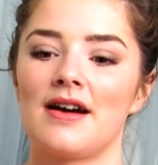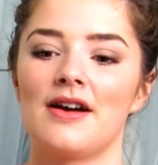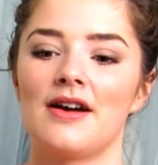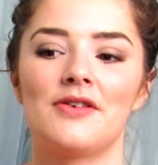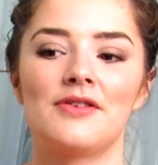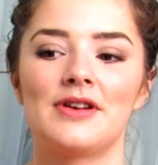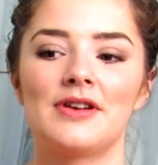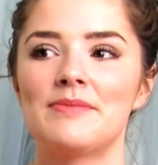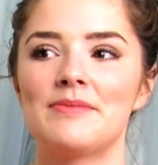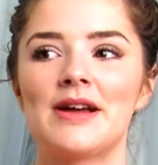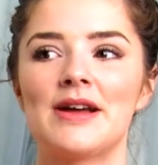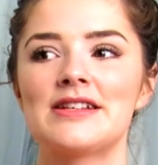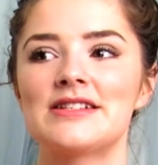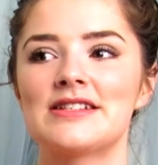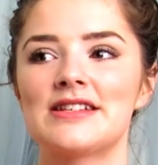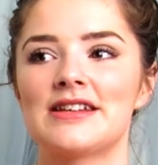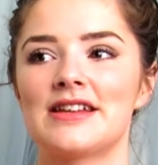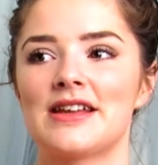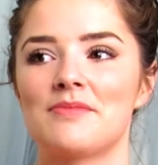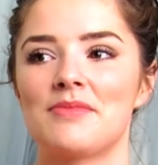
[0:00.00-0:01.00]
I only
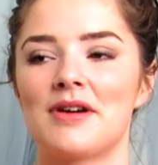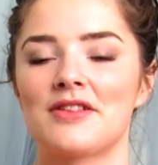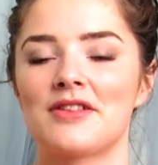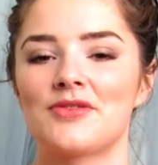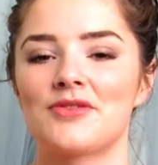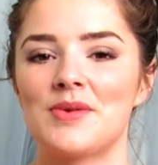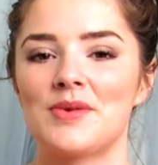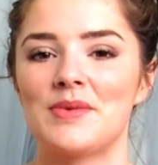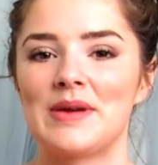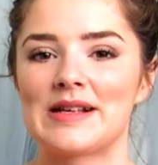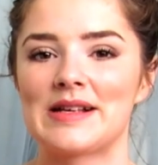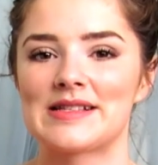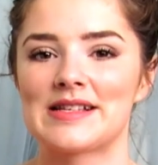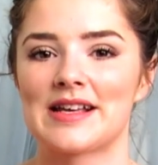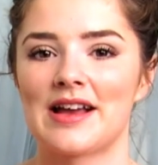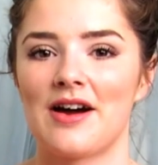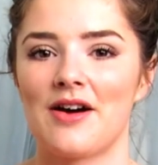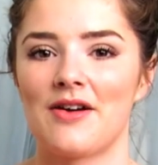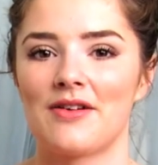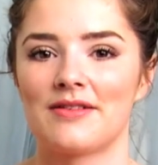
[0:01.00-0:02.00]
mentioned it about 3 weeks
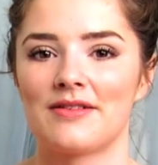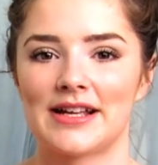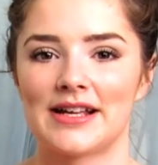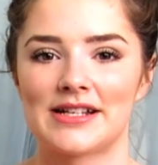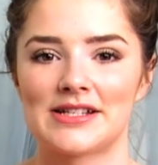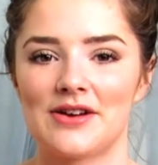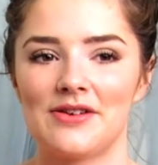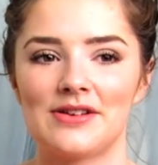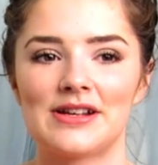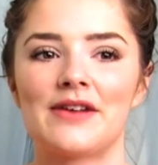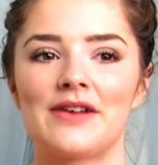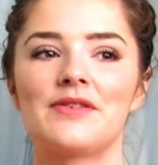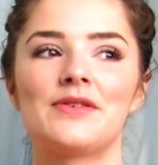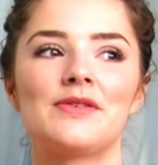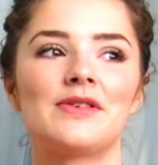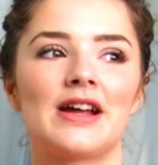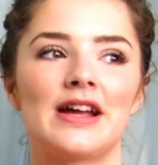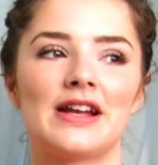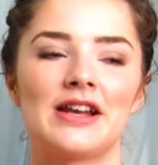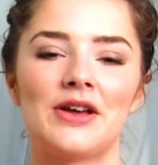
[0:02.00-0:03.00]
ago, like told
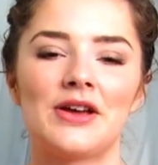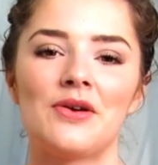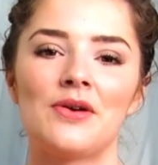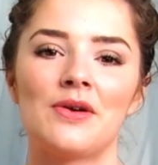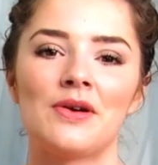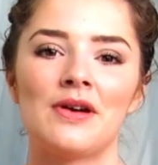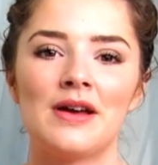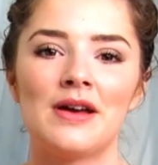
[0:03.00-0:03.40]
everyone I knew,